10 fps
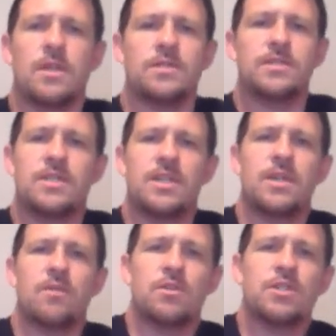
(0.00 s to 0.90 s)

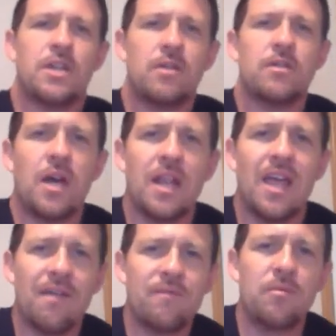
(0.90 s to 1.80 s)
Sin shall not
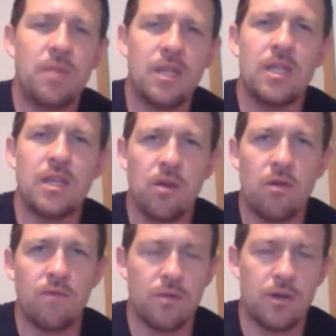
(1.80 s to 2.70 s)
have dominion
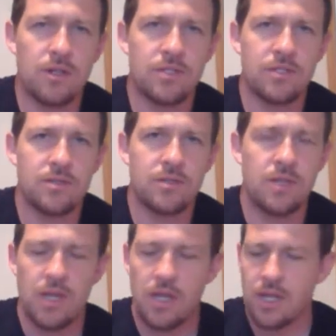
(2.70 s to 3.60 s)
over us.
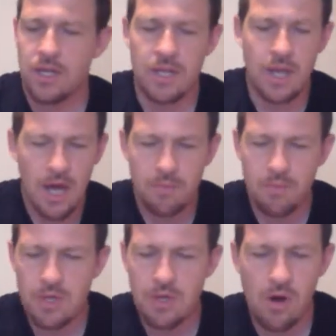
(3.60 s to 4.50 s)
Not
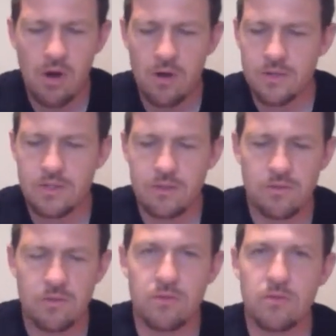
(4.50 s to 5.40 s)
because
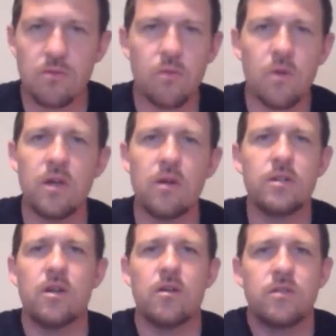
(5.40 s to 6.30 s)
we go to
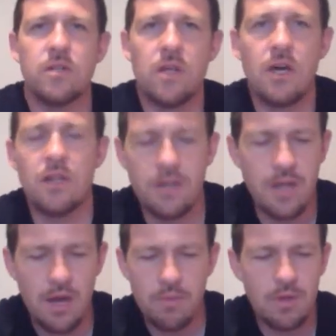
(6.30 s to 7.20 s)
church a lot,
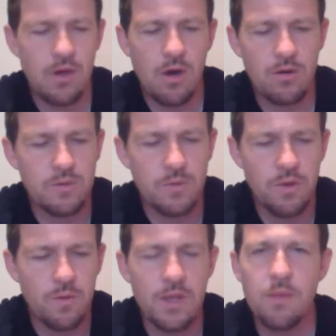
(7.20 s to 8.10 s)
not because
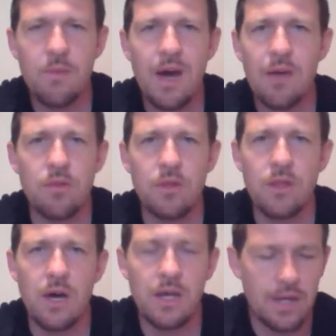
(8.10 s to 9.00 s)
we read the Bible a
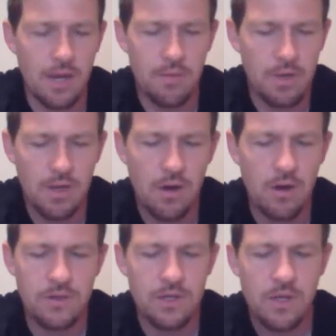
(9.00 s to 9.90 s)
lot, not
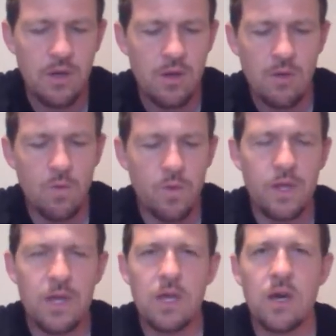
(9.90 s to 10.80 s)
because
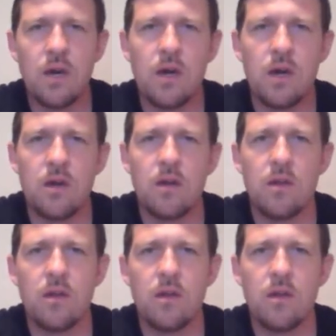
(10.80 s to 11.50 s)
we, uh,